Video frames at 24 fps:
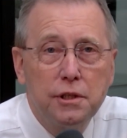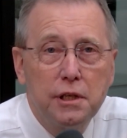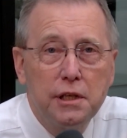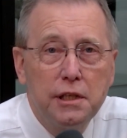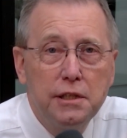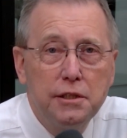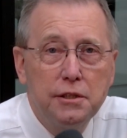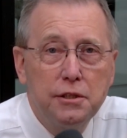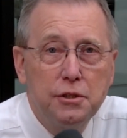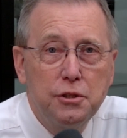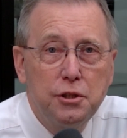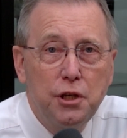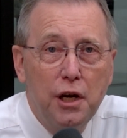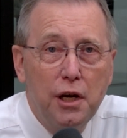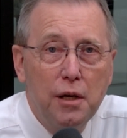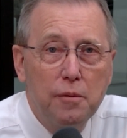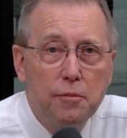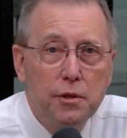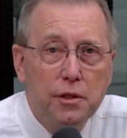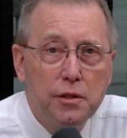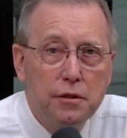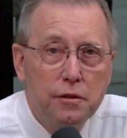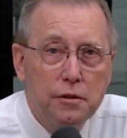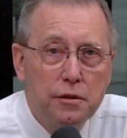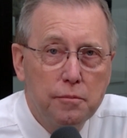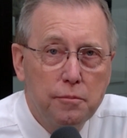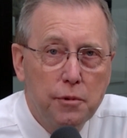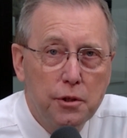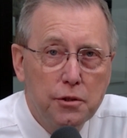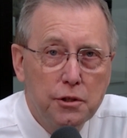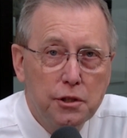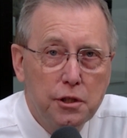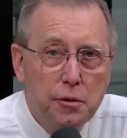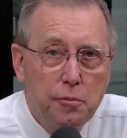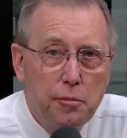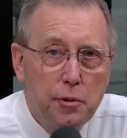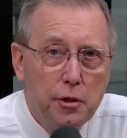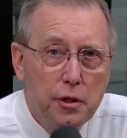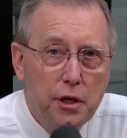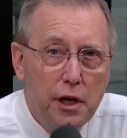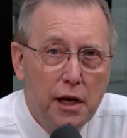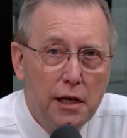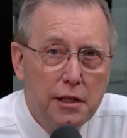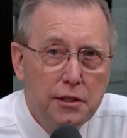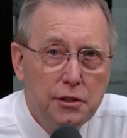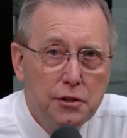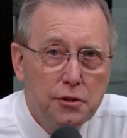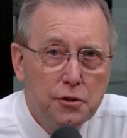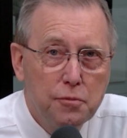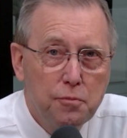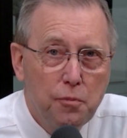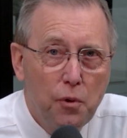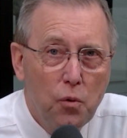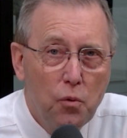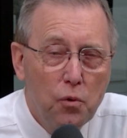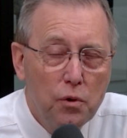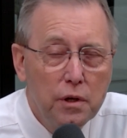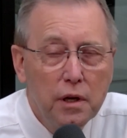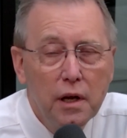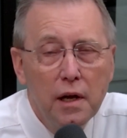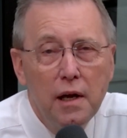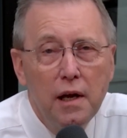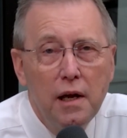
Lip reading: He's the chairman of the Emergency Communications Board